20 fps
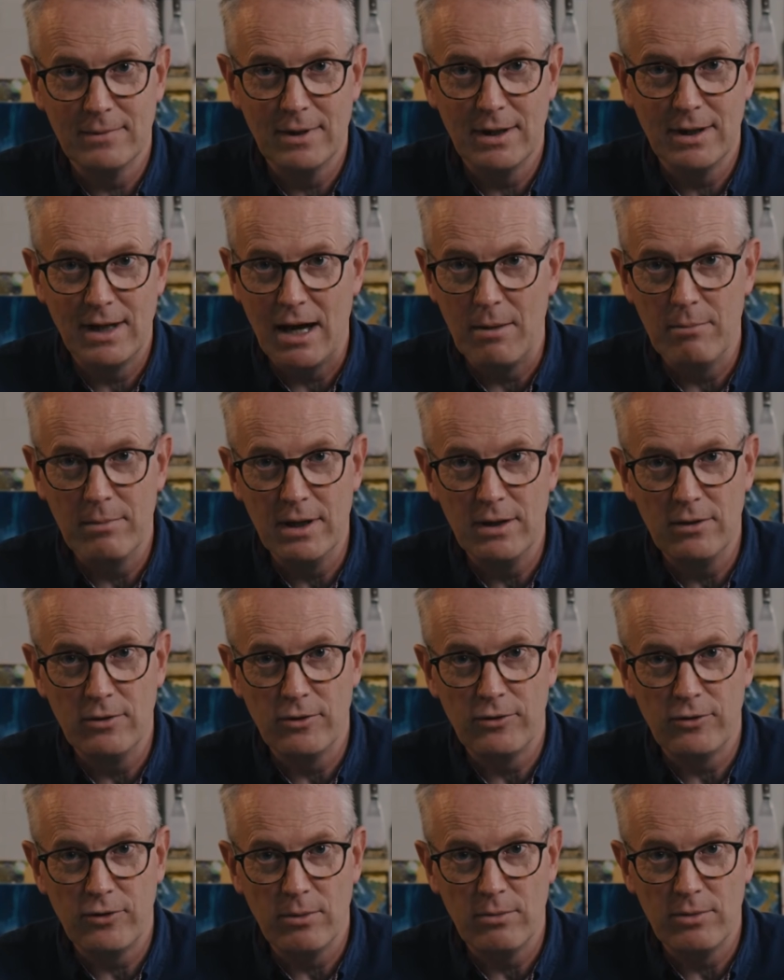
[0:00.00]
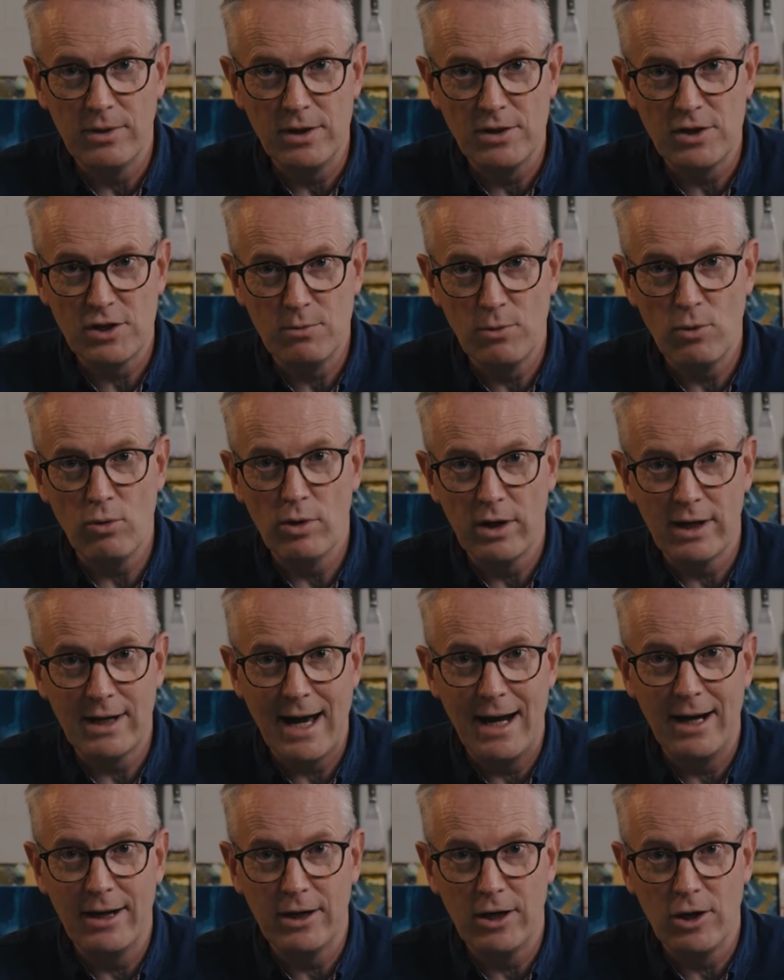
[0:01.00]
And that means from the smaller
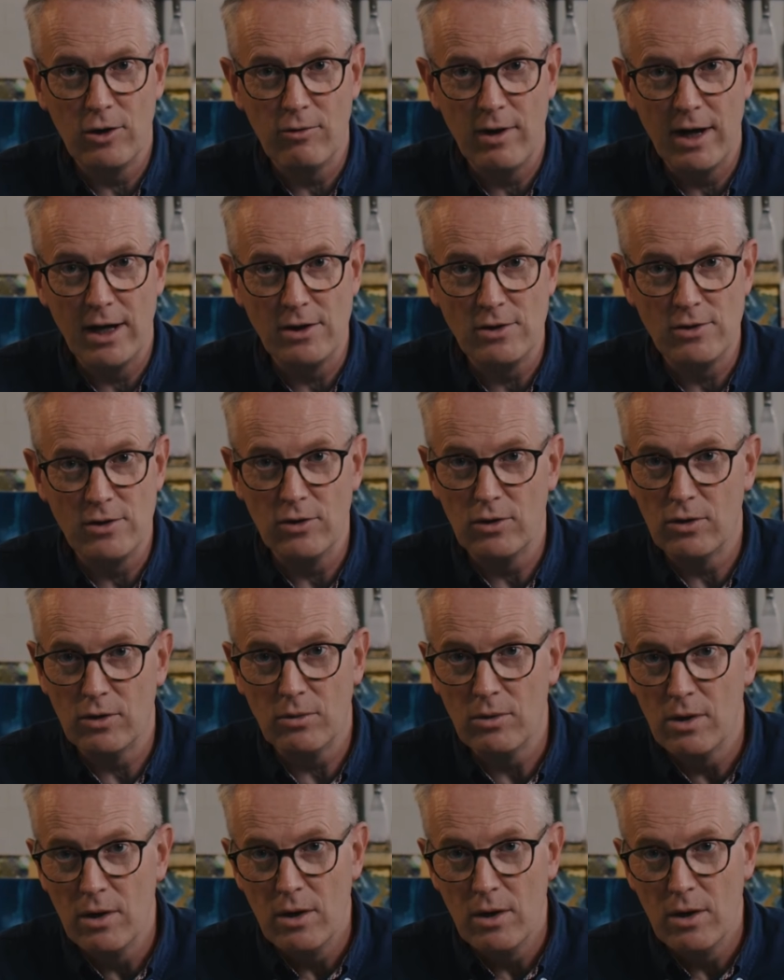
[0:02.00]
Caligo range you can